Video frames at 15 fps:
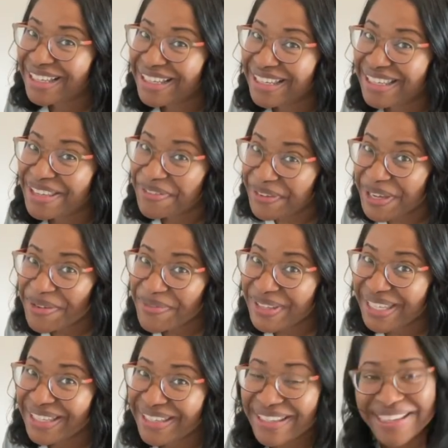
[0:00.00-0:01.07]
you feel me?
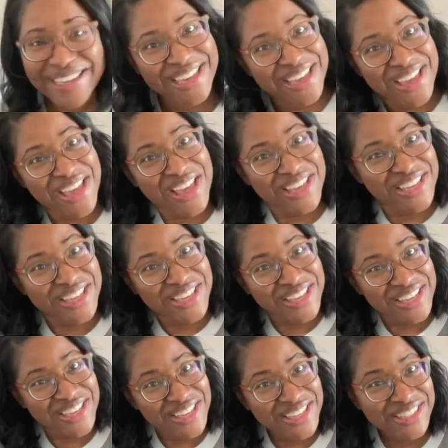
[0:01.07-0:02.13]

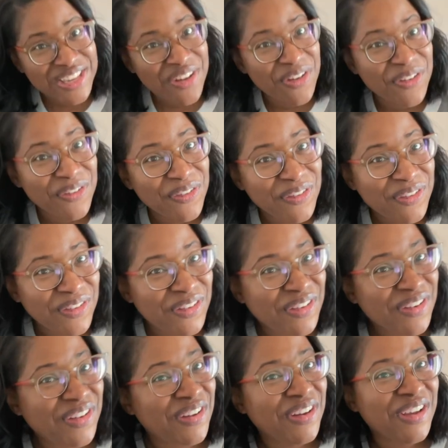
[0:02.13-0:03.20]
So,
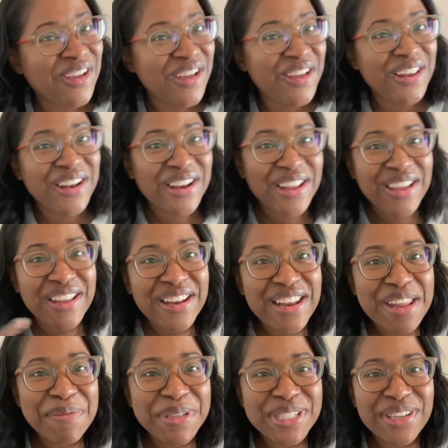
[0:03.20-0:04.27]

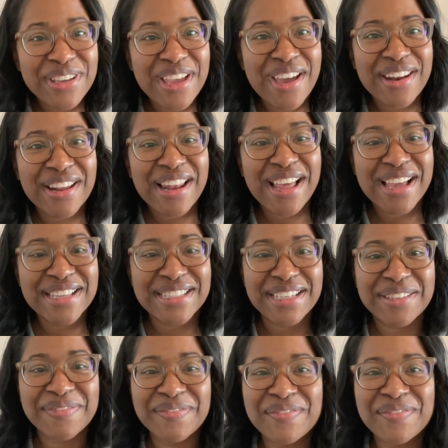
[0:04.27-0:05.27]
let me show y'all the closet.